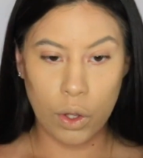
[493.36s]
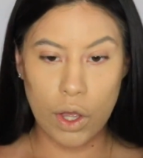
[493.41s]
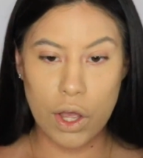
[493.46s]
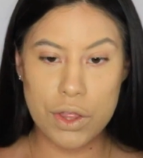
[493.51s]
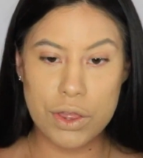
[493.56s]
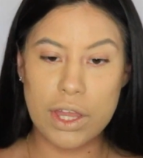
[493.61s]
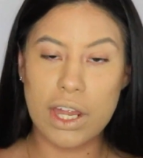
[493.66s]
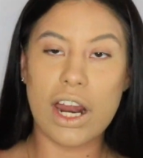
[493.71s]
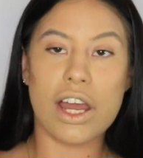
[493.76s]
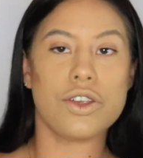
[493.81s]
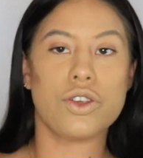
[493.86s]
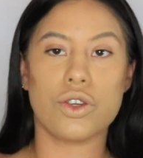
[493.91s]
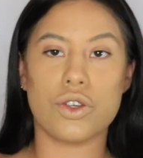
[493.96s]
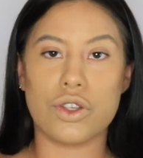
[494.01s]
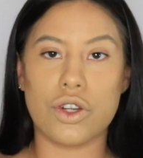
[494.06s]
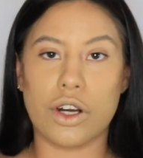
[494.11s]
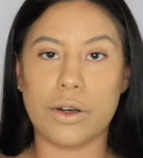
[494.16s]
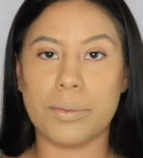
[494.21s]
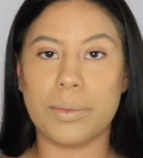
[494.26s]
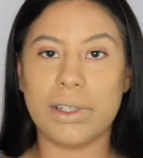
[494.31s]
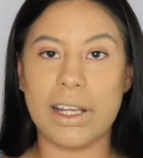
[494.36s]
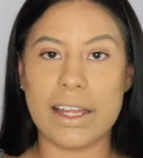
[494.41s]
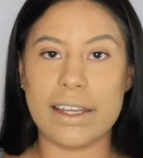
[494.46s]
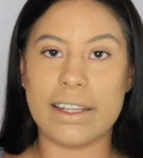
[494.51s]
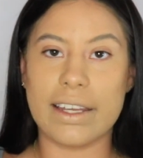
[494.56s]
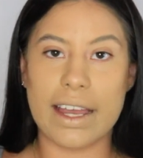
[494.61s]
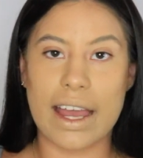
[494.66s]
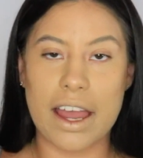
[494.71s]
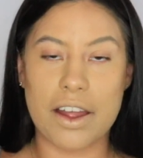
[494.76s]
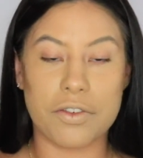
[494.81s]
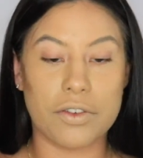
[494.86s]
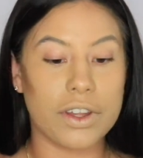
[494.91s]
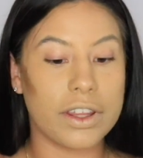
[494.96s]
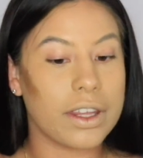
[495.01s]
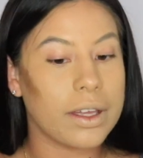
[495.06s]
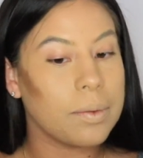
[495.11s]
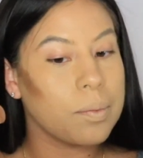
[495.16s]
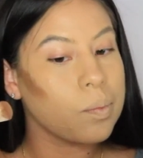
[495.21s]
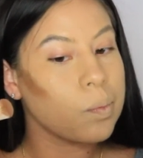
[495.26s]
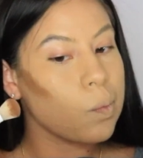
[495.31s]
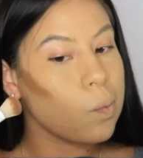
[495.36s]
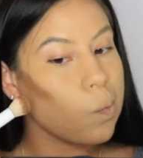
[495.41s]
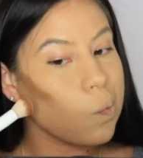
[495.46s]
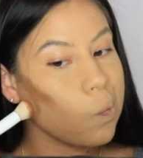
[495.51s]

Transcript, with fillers: And then I just start blending everything.